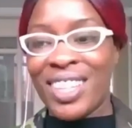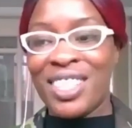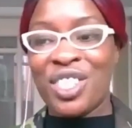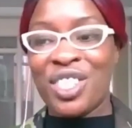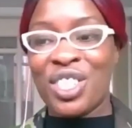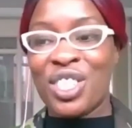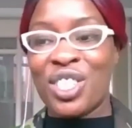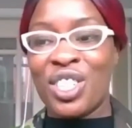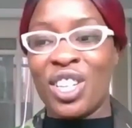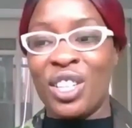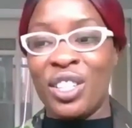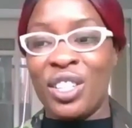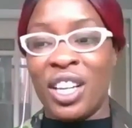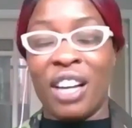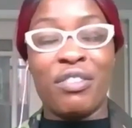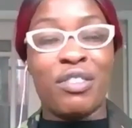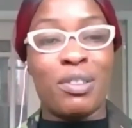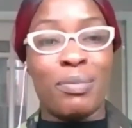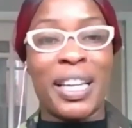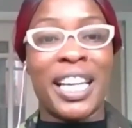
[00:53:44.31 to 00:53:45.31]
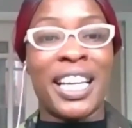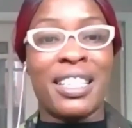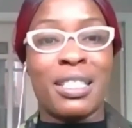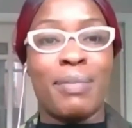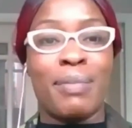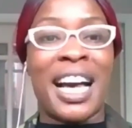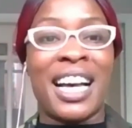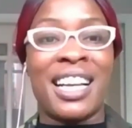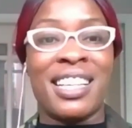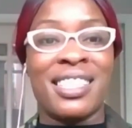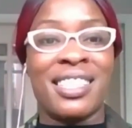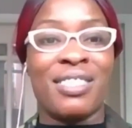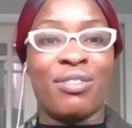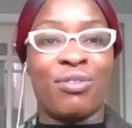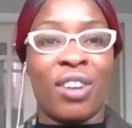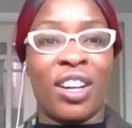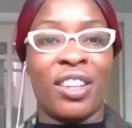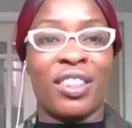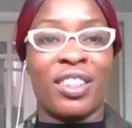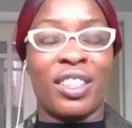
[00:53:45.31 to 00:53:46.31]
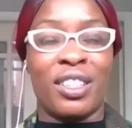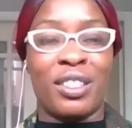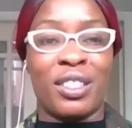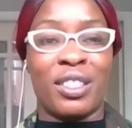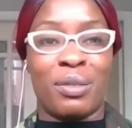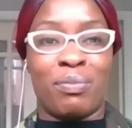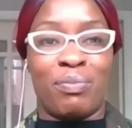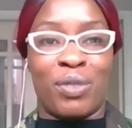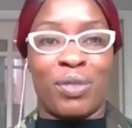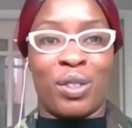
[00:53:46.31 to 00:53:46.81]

just loved me as Maz rather than just